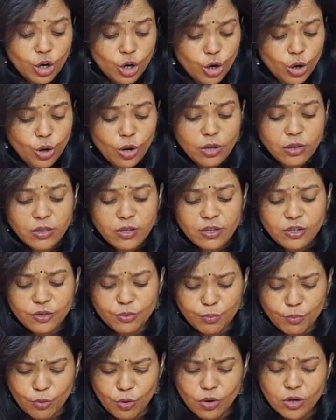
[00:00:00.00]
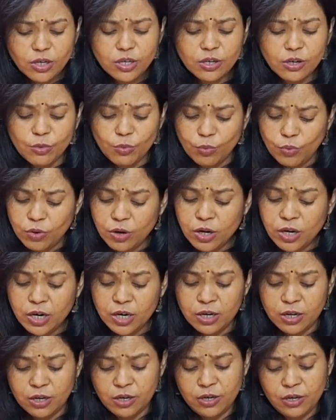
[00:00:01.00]
not this mortal
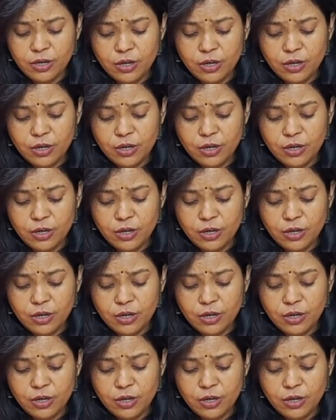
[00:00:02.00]
world,